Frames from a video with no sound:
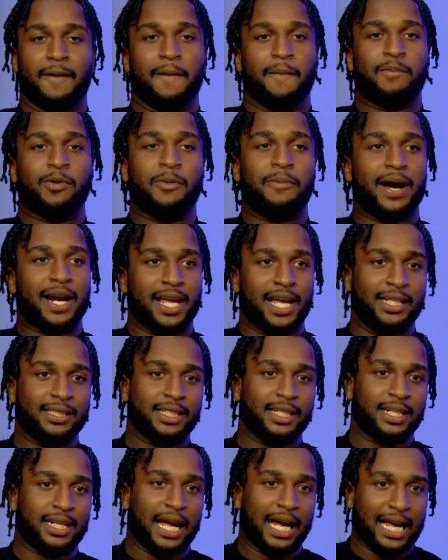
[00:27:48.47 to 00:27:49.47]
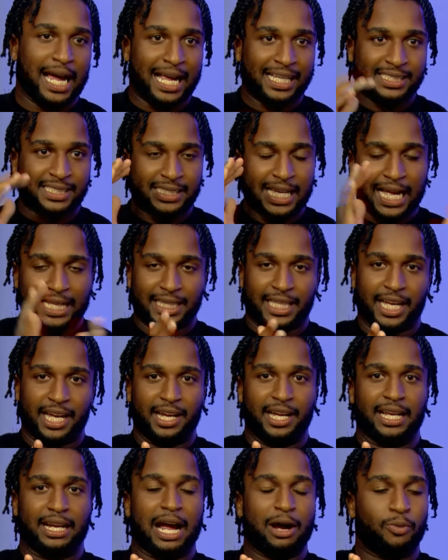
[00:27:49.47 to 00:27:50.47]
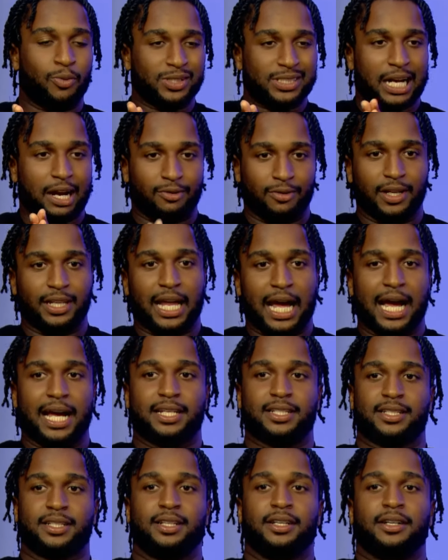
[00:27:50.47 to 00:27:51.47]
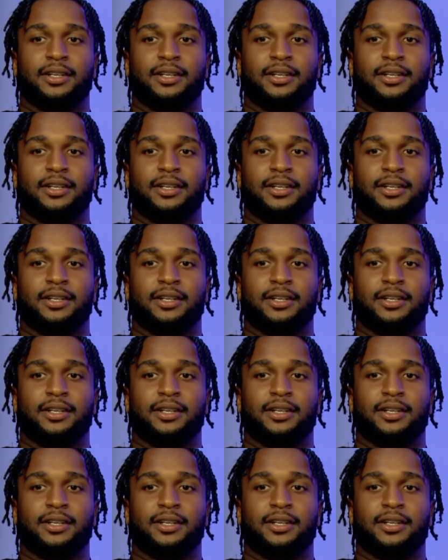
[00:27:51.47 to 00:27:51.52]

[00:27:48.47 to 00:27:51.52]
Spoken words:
Bro, by the end of the night, I sat there. And once I realized,